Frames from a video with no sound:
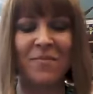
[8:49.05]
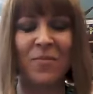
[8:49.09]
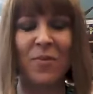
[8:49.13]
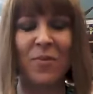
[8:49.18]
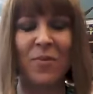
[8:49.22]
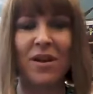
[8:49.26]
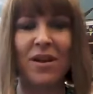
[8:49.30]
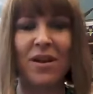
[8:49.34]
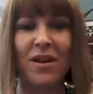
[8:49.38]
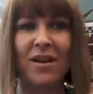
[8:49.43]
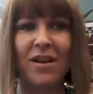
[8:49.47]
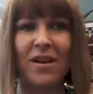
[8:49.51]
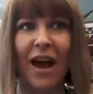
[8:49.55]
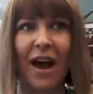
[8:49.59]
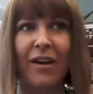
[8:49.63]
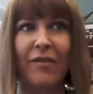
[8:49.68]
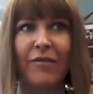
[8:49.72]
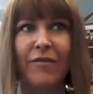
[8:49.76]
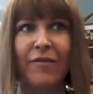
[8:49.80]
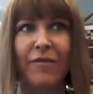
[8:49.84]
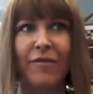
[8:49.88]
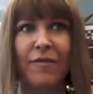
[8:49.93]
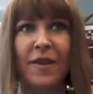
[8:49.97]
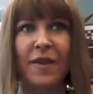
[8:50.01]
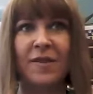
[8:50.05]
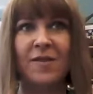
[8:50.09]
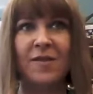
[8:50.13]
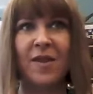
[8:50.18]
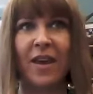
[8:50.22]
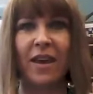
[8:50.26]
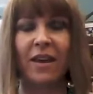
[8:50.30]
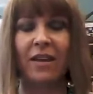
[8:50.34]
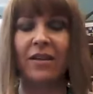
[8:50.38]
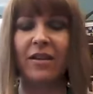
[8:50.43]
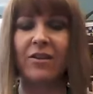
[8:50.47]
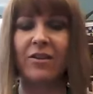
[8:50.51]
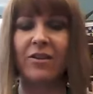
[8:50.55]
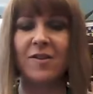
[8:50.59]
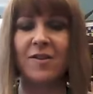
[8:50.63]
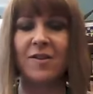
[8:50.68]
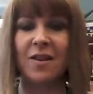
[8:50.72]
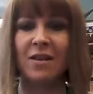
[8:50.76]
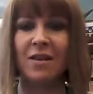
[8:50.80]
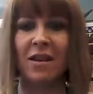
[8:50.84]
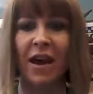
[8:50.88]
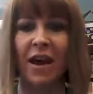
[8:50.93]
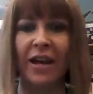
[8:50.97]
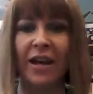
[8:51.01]
we have things like
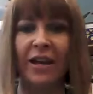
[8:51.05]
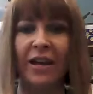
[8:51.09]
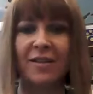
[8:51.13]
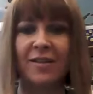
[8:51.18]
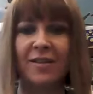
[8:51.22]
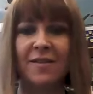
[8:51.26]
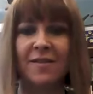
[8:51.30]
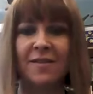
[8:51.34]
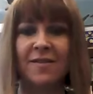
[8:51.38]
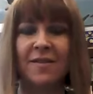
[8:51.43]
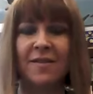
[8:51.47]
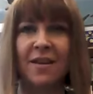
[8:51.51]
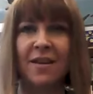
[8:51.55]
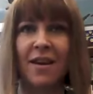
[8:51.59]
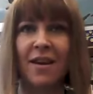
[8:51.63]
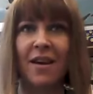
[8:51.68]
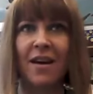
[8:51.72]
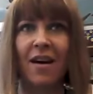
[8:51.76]
literacy nights